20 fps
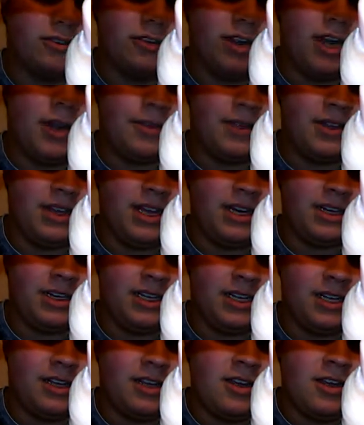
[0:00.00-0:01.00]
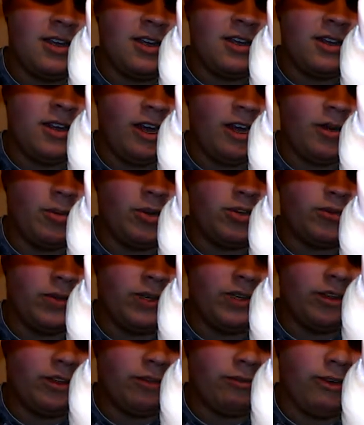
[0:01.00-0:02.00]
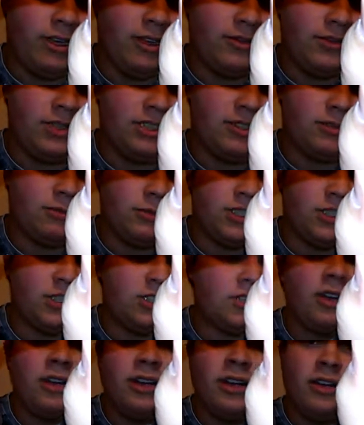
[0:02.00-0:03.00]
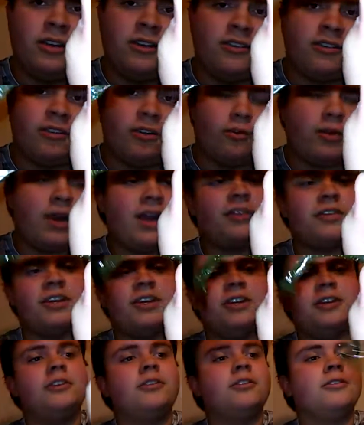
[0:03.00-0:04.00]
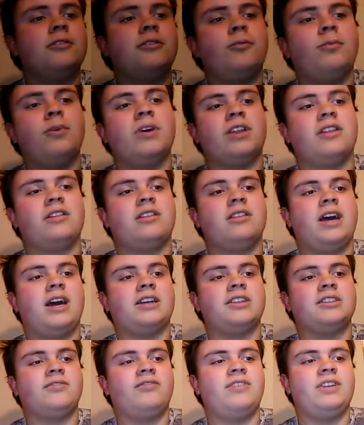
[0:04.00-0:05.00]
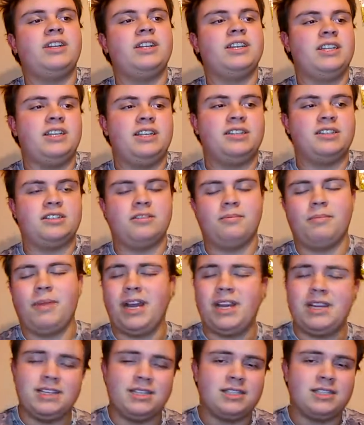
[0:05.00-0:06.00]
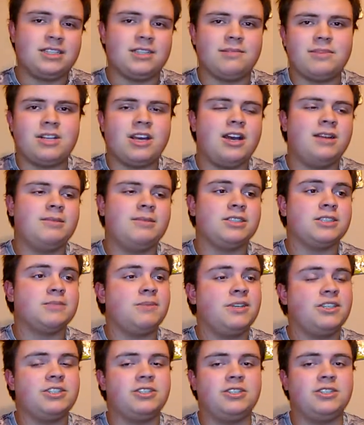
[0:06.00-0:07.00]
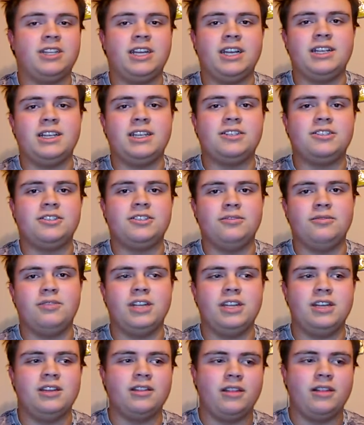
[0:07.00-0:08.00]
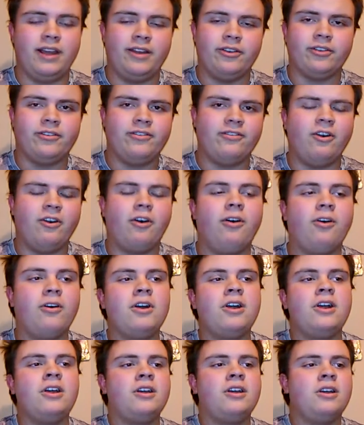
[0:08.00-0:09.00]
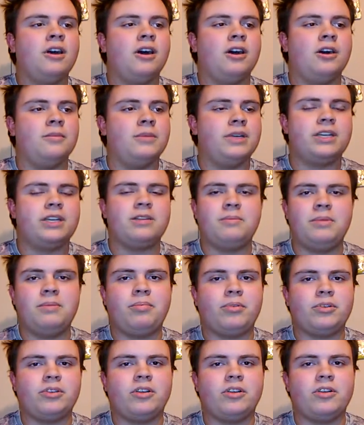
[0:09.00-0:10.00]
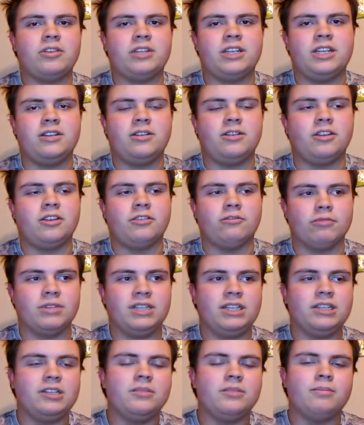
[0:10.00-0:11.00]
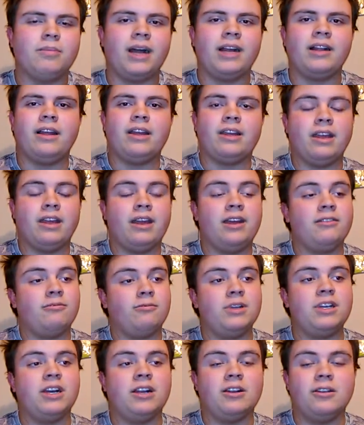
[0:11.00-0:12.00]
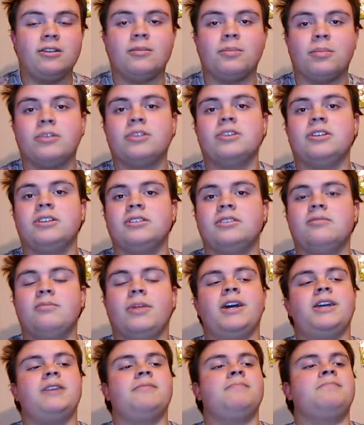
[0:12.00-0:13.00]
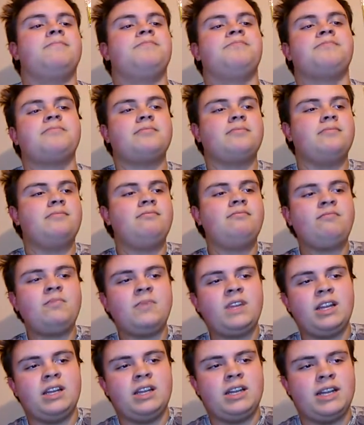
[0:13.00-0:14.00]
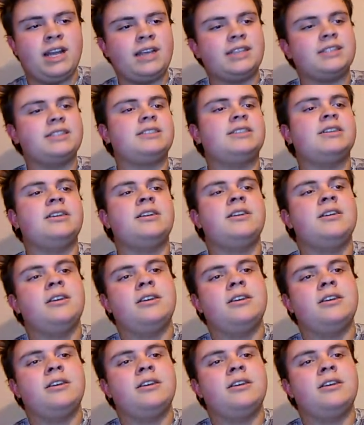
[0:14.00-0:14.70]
of crappie that day between the three of us, which for around here, with as finicky as the bite is sometimes, especially getting into the later fall, it can be pretty hard to get on a really good bite like that, and we got on a pretty good bite. Next,